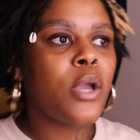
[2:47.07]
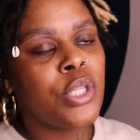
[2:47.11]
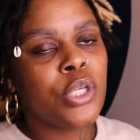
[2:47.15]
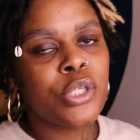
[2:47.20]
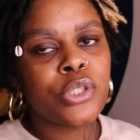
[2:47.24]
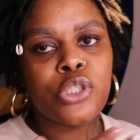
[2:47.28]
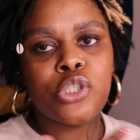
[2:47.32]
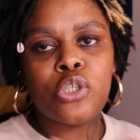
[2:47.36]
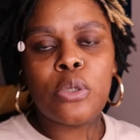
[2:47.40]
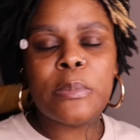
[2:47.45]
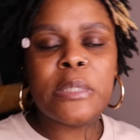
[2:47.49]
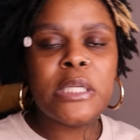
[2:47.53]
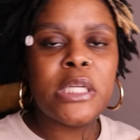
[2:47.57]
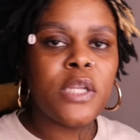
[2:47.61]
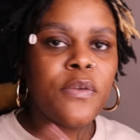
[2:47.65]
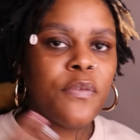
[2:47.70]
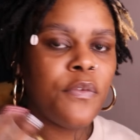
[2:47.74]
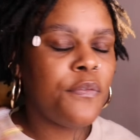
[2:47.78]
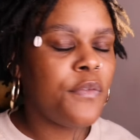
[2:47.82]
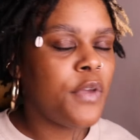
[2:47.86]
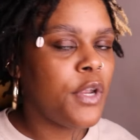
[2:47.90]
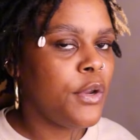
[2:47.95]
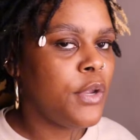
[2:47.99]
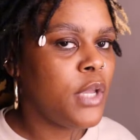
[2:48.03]
There's so many
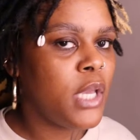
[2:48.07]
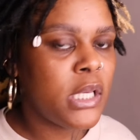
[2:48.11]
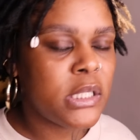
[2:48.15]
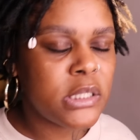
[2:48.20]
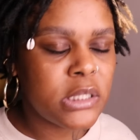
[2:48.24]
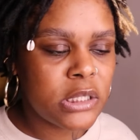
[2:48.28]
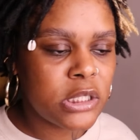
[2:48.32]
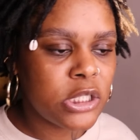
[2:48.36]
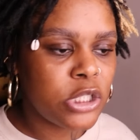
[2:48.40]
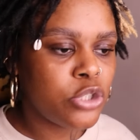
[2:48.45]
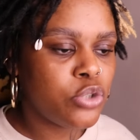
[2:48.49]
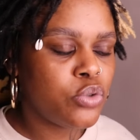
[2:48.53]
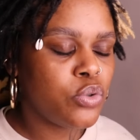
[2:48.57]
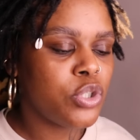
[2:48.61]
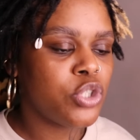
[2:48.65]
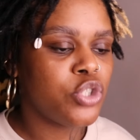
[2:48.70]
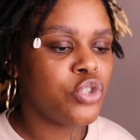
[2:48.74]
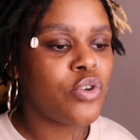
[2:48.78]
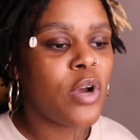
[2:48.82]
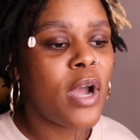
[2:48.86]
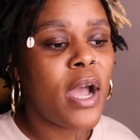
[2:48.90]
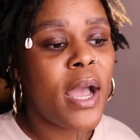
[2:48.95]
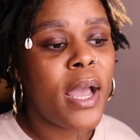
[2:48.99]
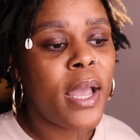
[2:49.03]
different variations that you can
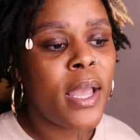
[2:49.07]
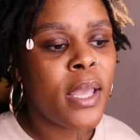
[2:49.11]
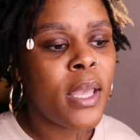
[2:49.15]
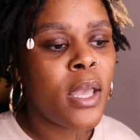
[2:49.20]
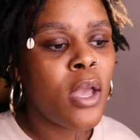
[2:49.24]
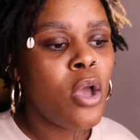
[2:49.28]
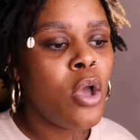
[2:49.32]
try,